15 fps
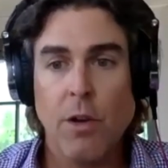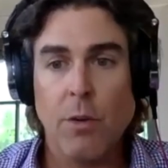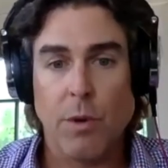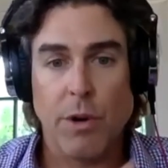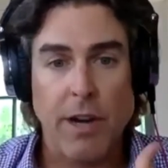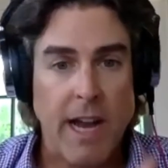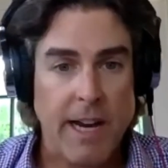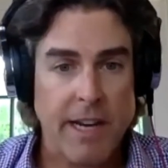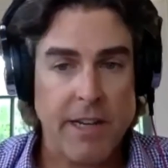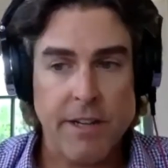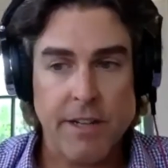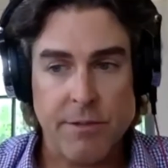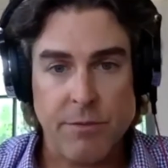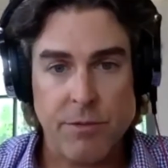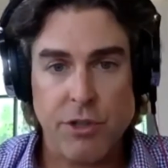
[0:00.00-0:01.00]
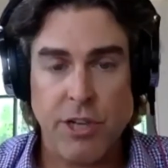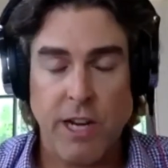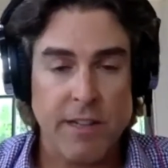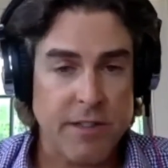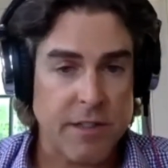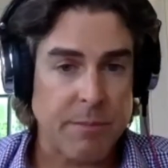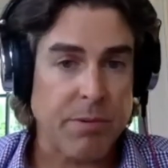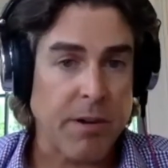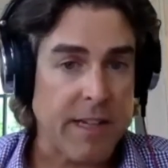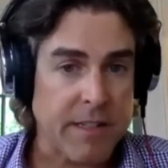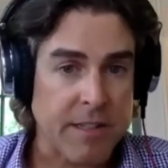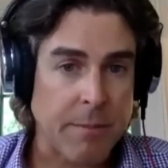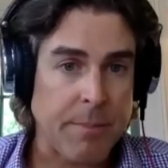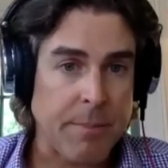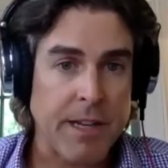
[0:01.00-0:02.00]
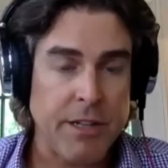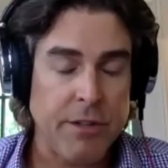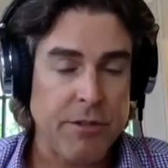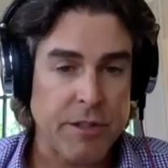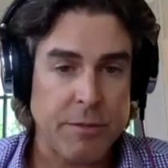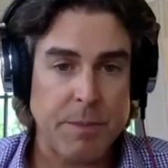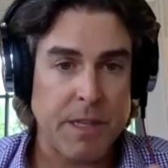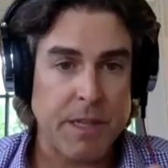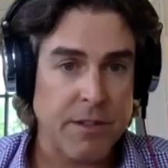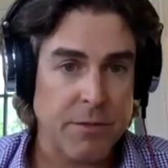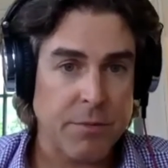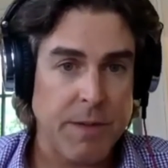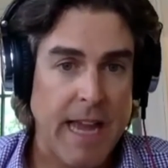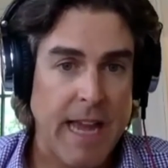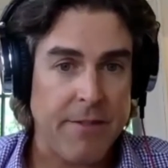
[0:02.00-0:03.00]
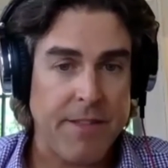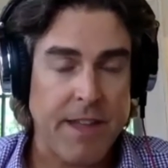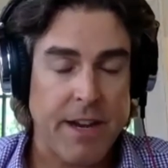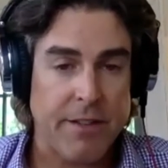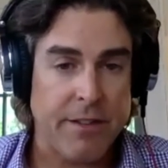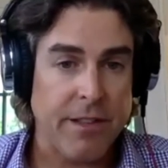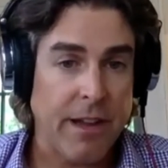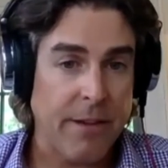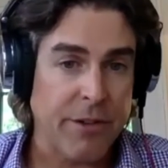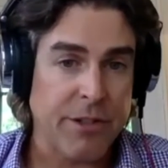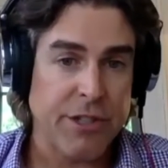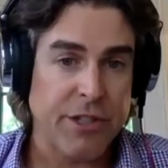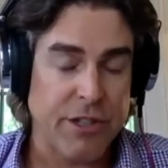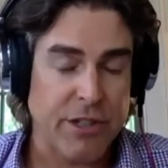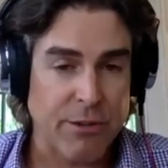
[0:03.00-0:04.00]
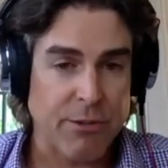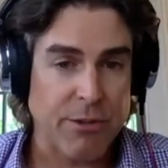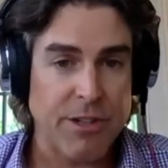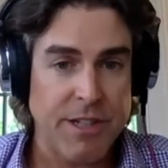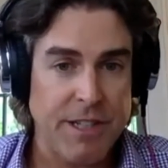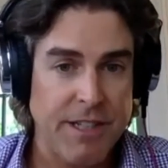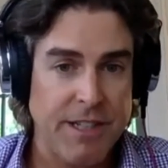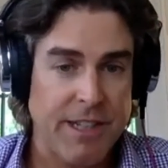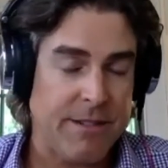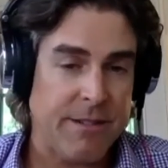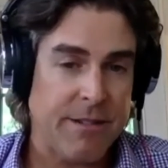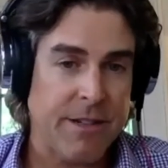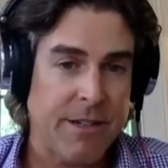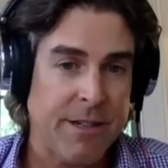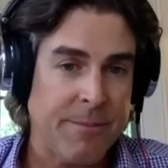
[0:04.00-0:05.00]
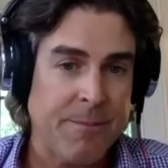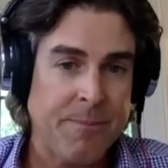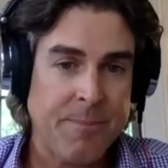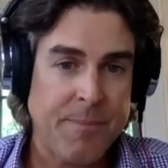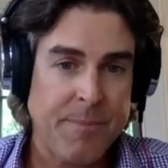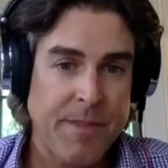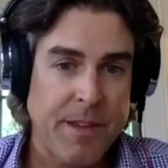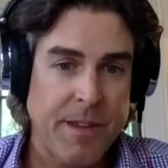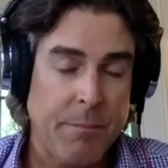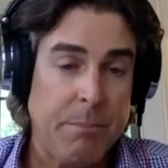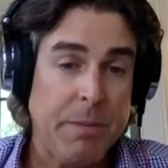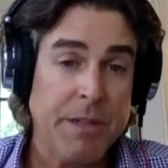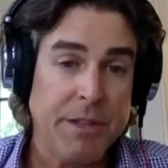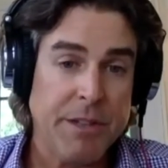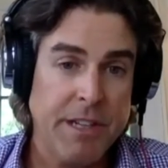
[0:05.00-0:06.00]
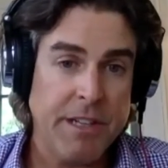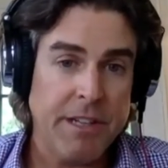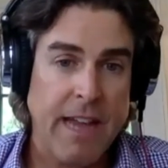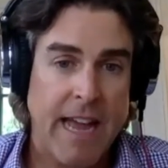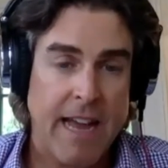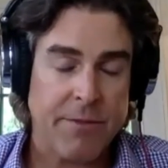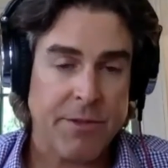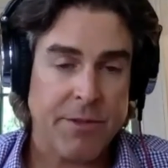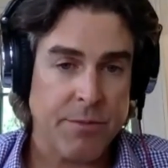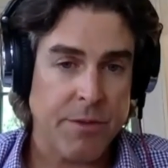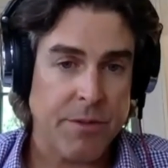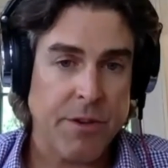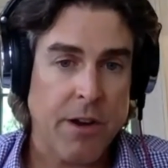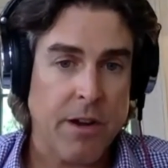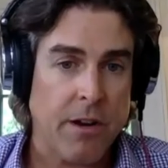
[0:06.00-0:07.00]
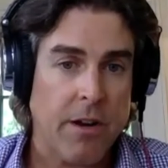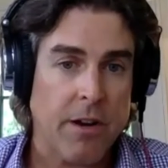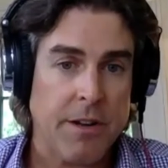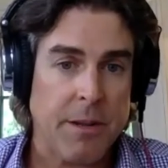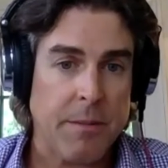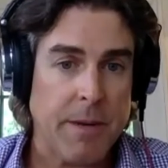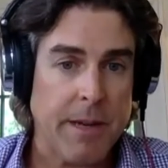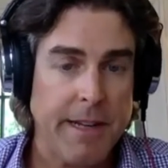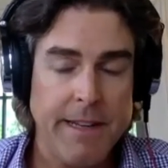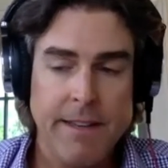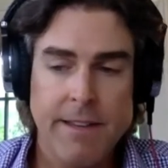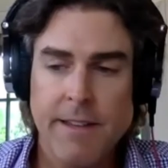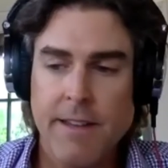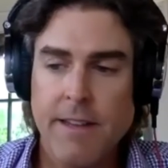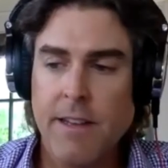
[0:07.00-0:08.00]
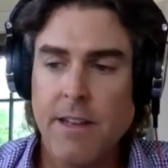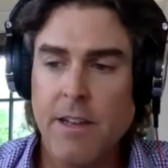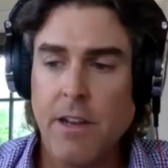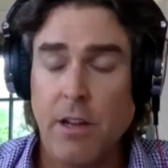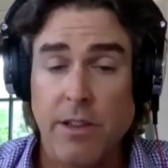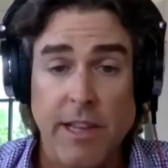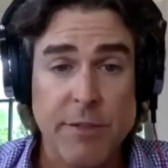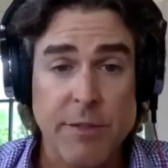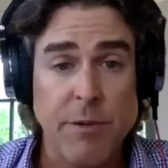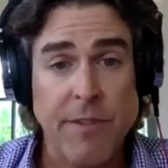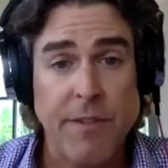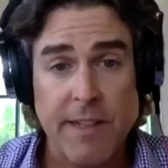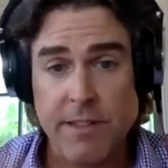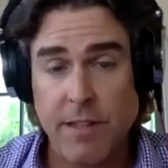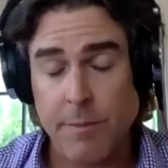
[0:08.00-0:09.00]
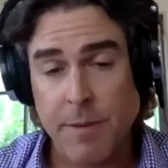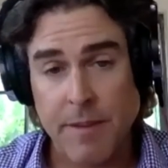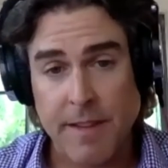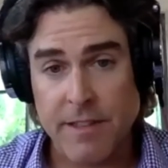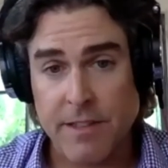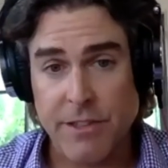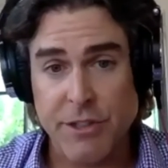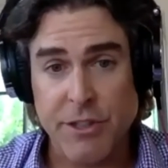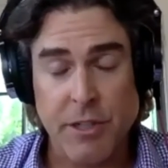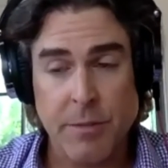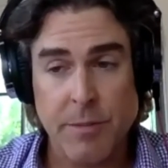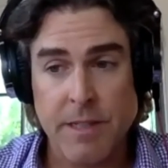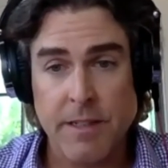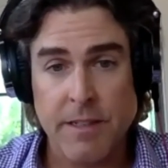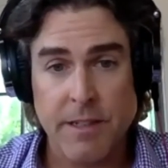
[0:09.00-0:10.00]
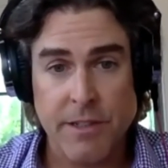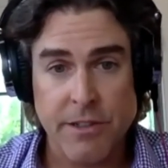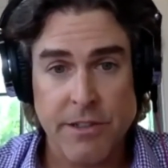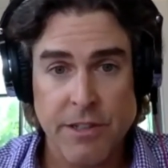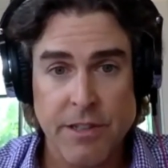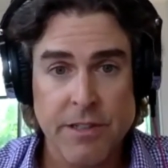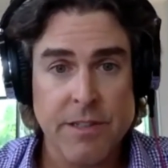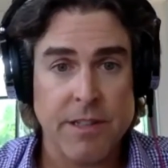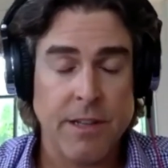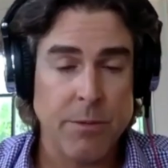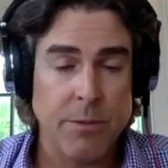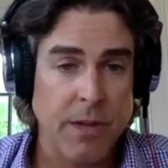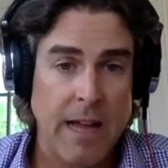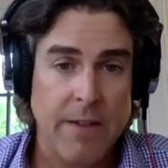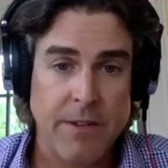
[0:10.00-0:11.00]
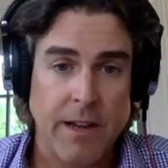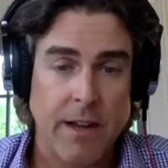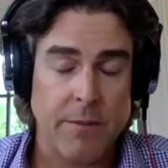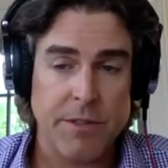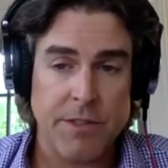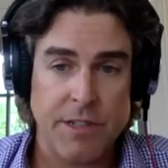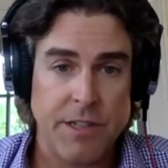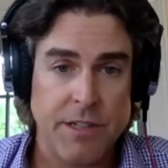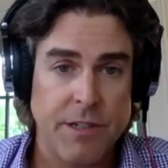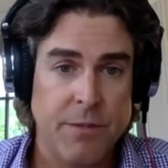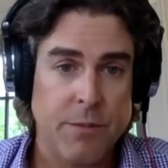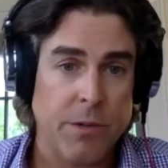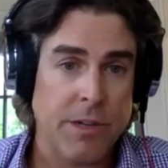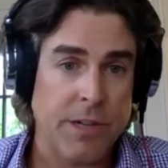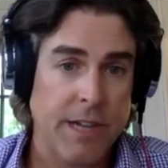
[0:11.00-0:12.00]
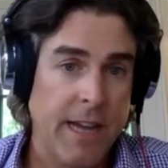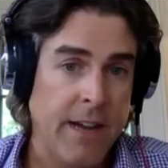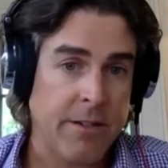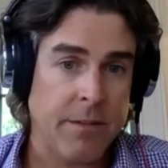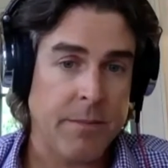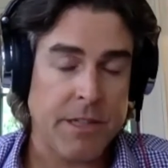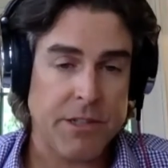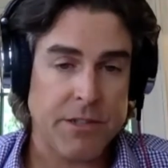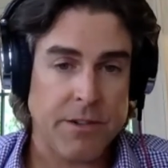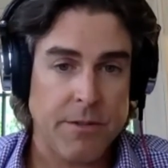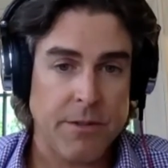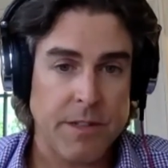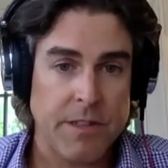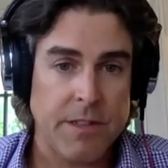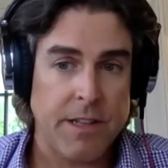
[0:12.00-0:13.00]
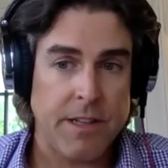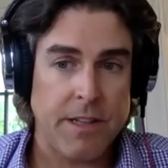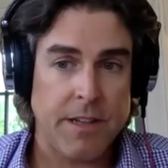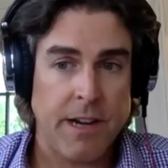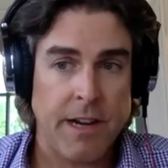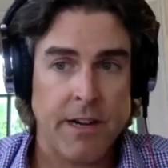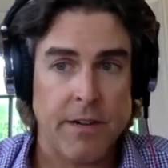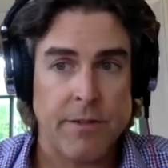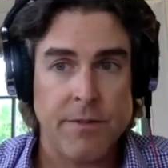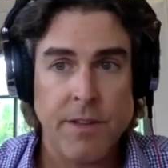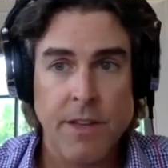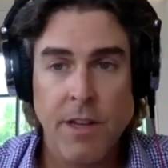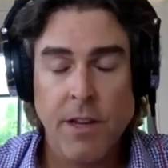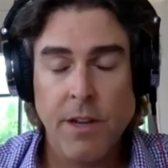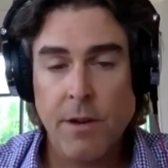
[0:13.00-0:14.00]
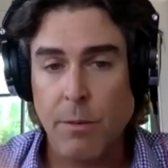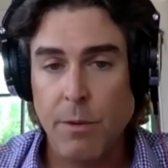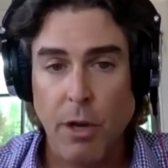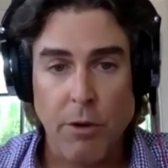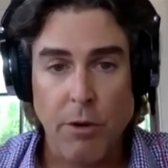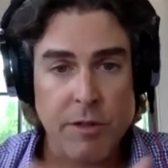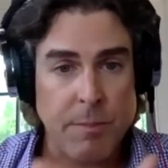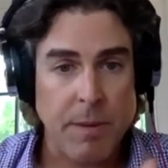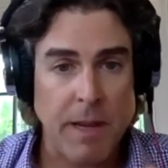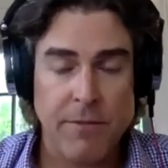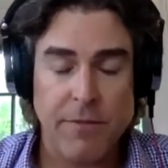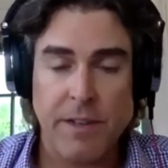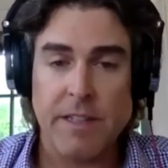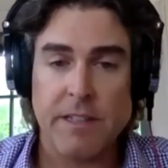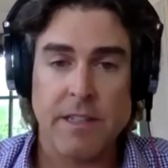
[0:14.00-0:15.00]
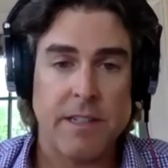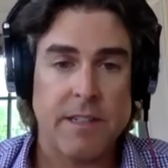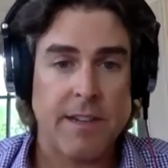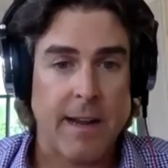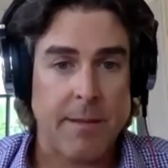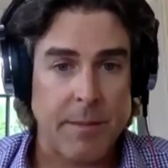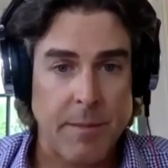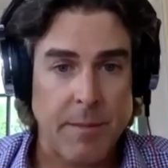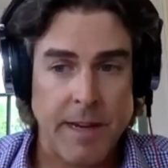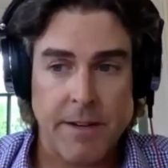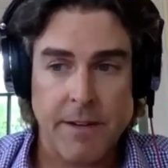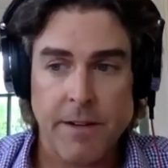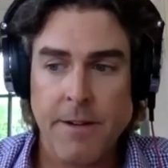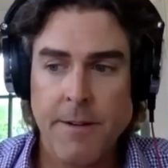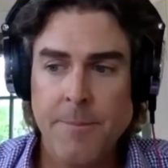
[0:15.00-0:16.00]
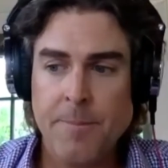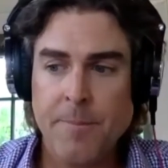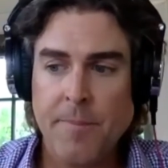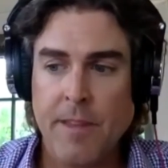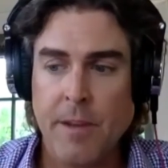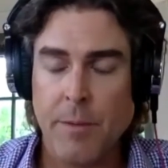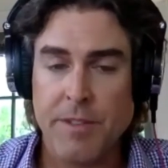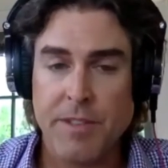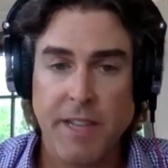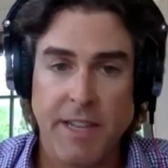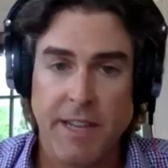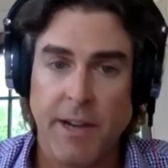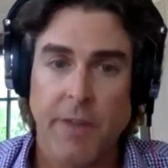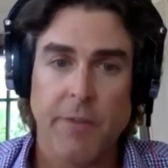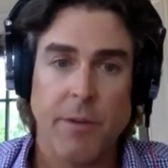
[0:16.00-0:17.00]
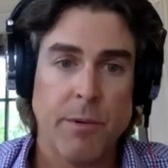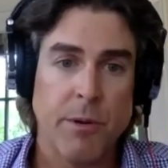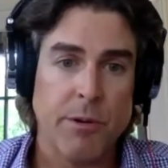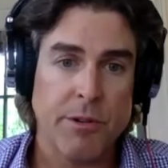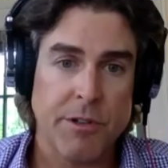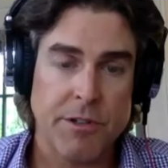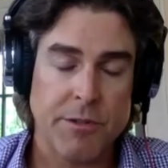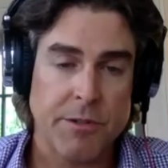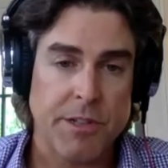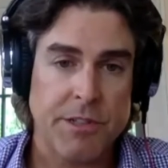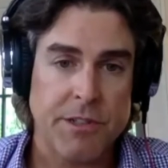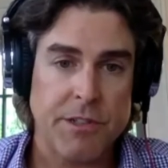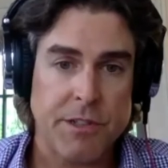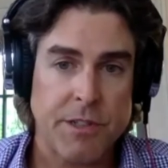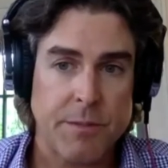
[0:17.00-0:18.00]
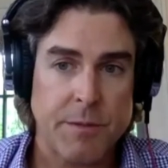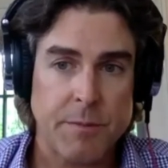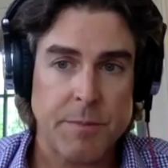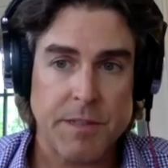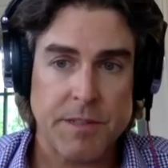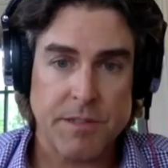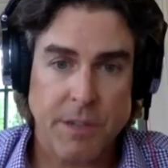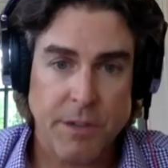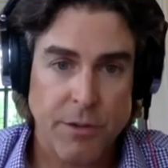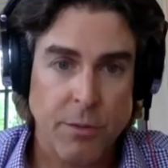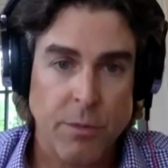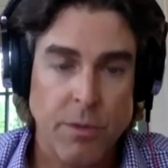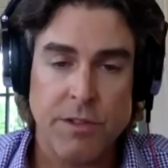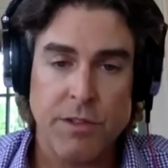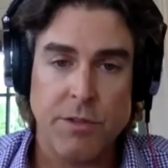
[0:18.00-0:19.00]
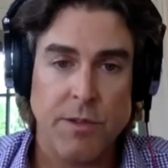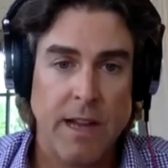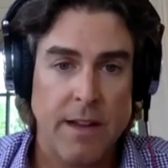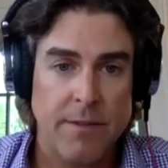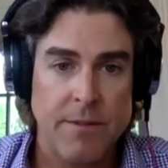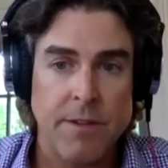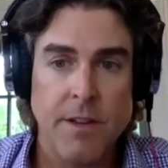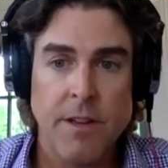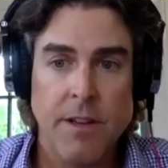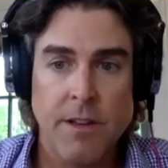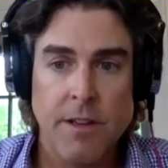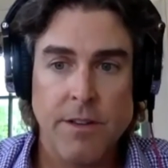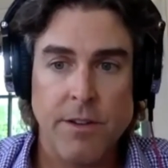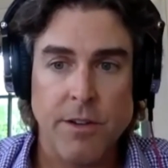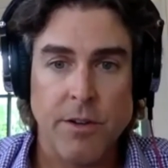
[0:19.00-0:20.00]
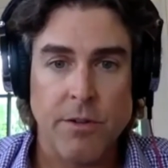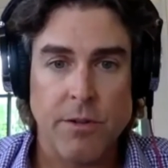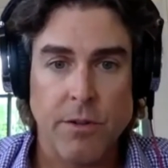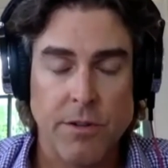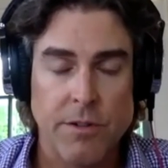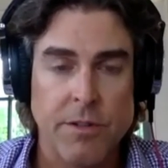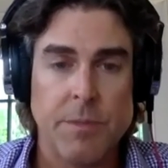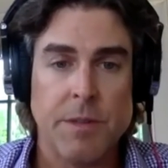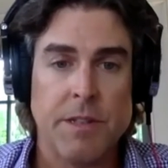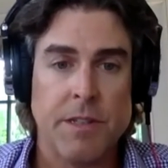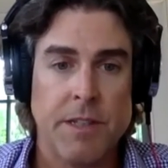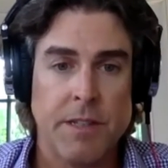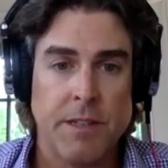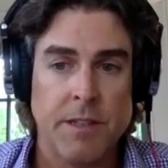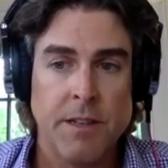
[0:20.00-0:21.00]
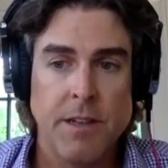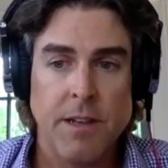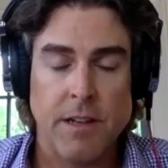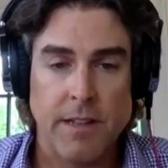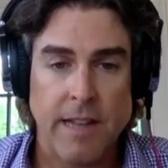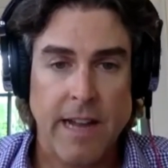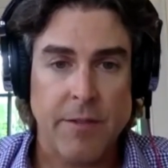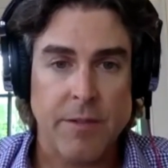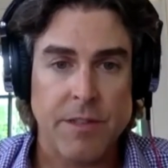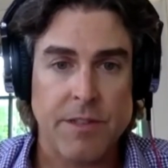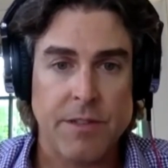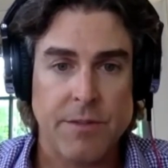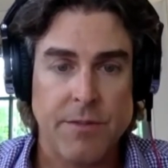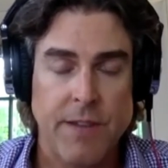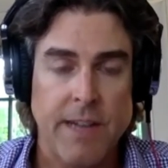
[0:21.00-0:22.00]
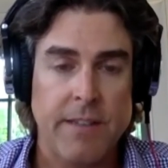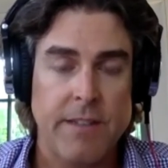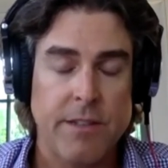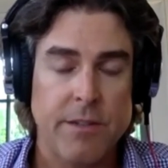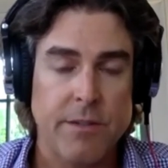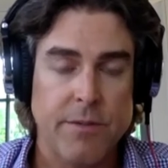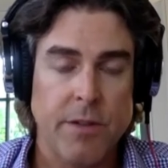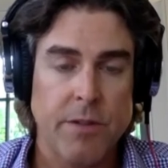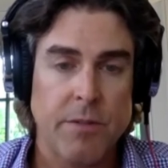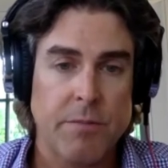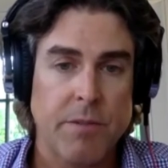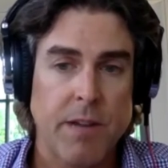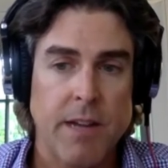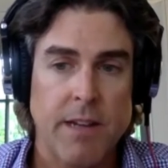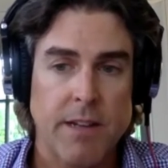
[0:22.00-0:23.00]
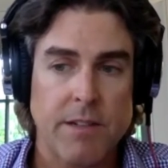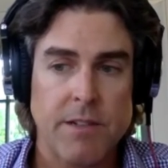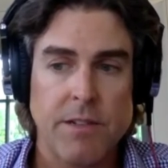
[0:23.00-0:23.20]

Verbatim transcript: We're not going to change the price up on you just because we have that leverage and authority and or ability after we've gone hard with the money unless we find something that's legitimate in diligence and then we'll have a conversation and work it out and make sure everyone gets taken care of we always pay fees in a timely manner and we take care of our brokerage relationships because they're the ones who have, you know, ultimately allow us to find deal flow and products.